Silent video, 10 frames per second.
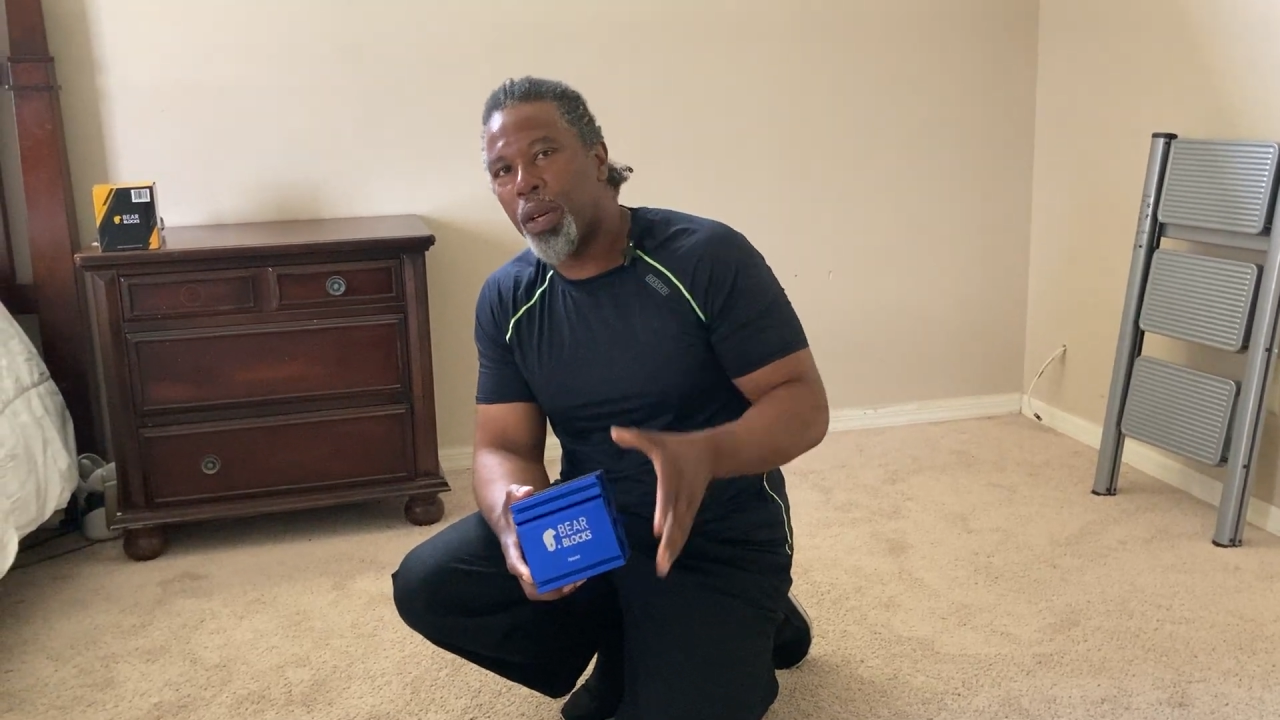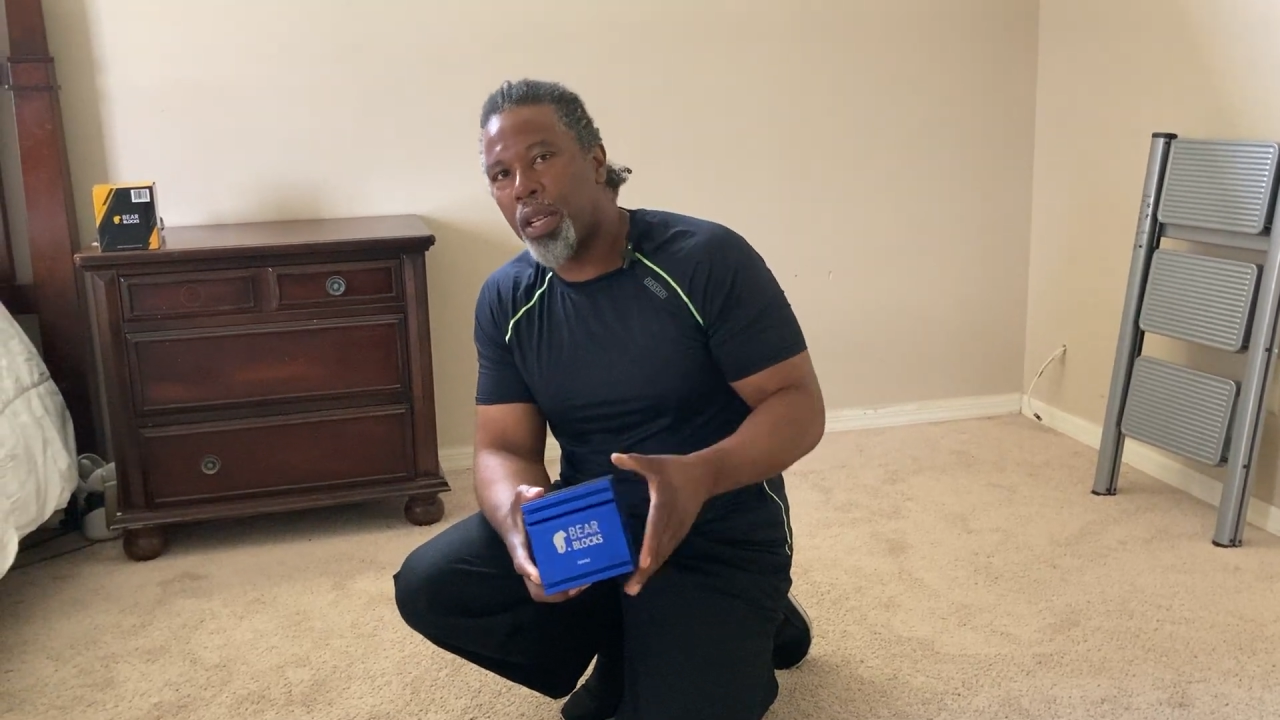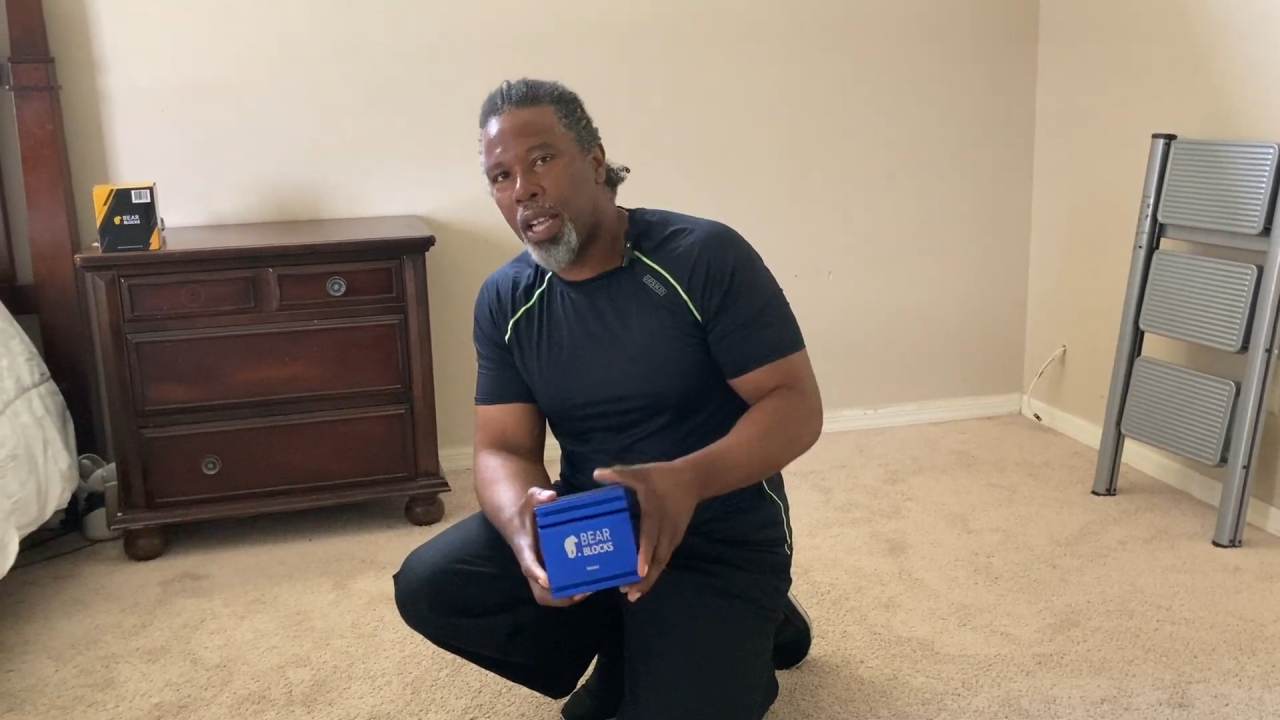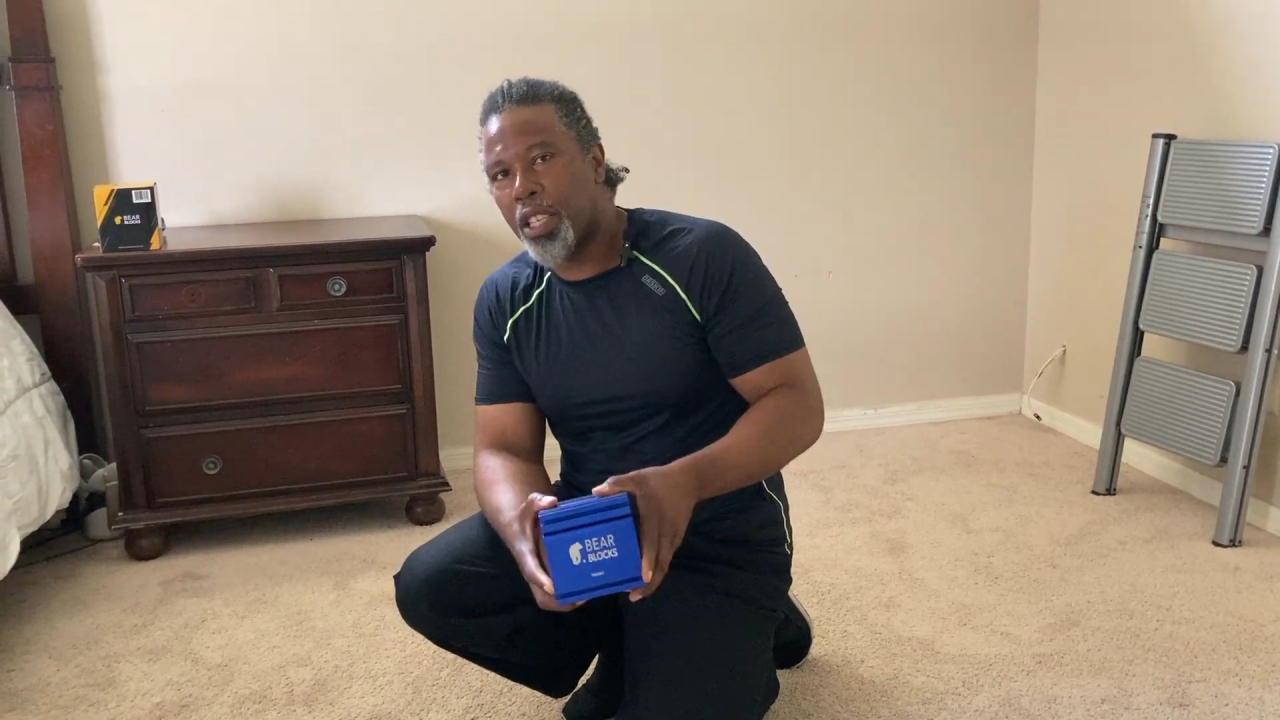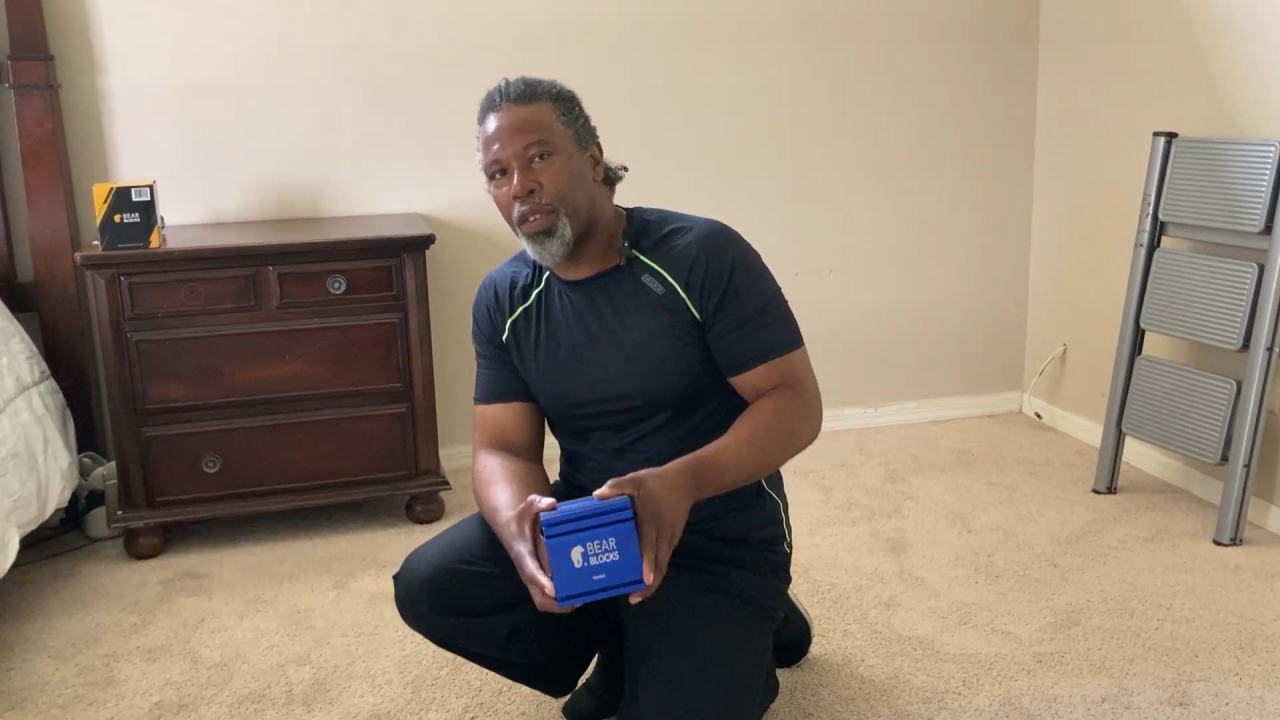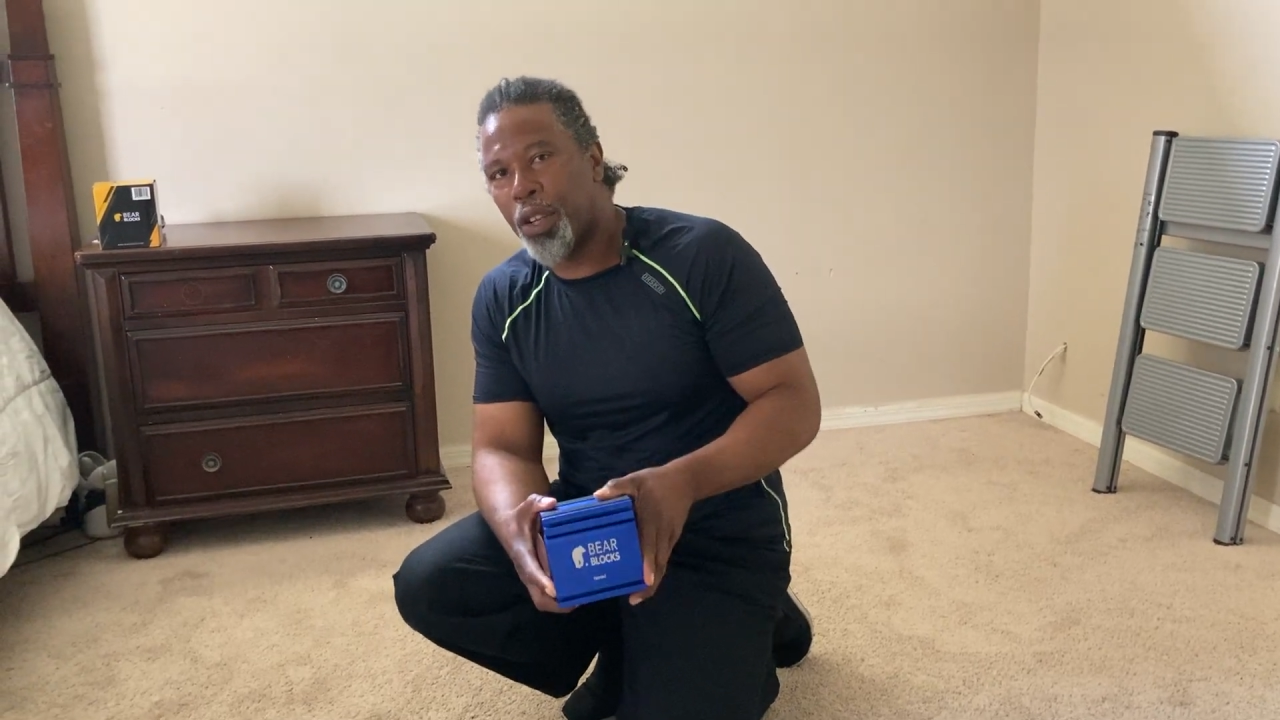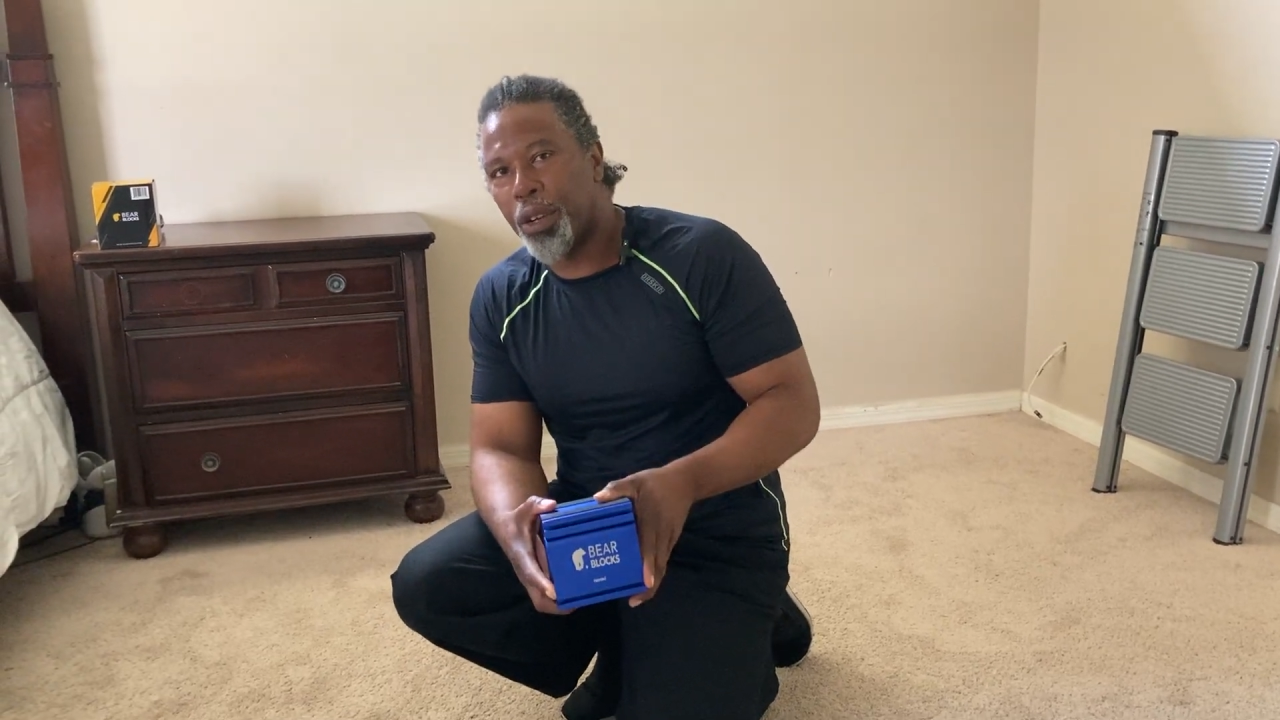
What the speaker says: in the next video.